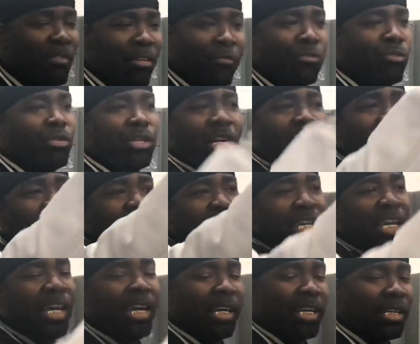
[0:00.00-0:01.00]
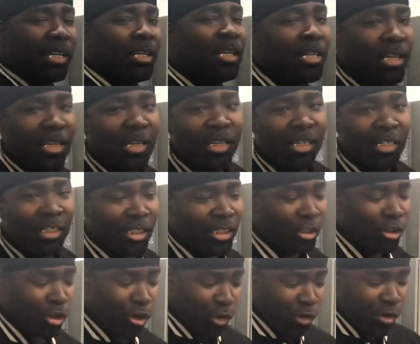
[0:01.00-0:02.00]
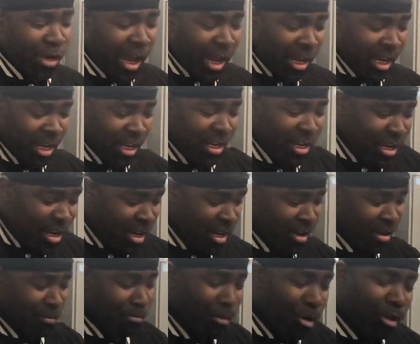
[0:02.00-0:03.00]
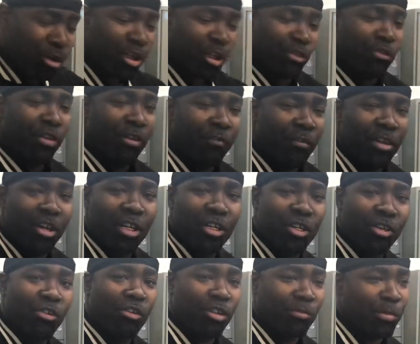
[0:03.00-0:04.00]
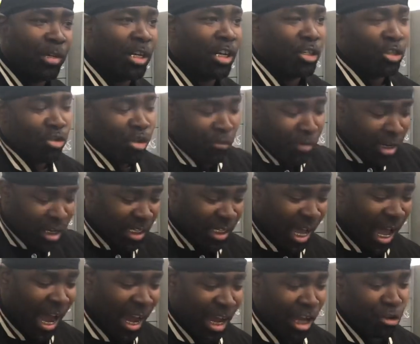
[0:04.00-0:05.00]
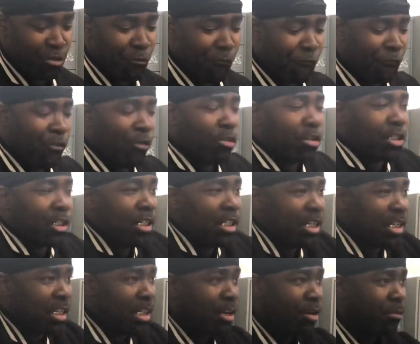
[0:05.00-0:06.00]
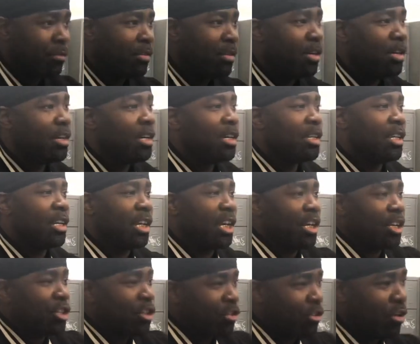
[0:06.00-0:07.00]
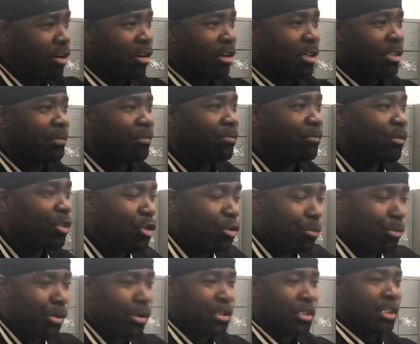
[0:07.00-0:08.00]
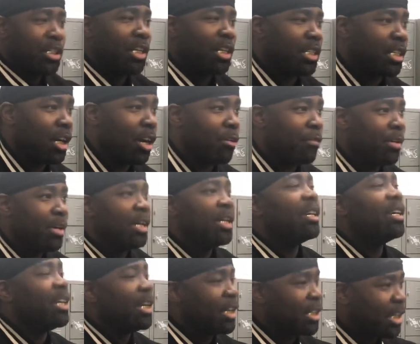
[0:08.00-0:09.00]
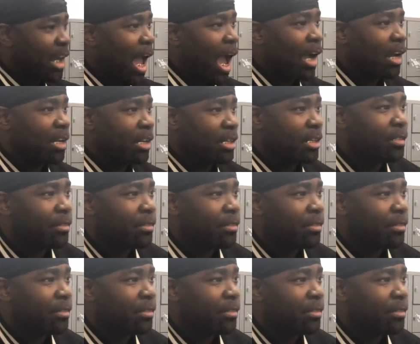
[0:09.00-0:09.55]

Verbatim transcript: if you did 10, you creating more strength and endurance because you're already tired and you forcing yourself to get stronger. You pushing yourself. Exactly.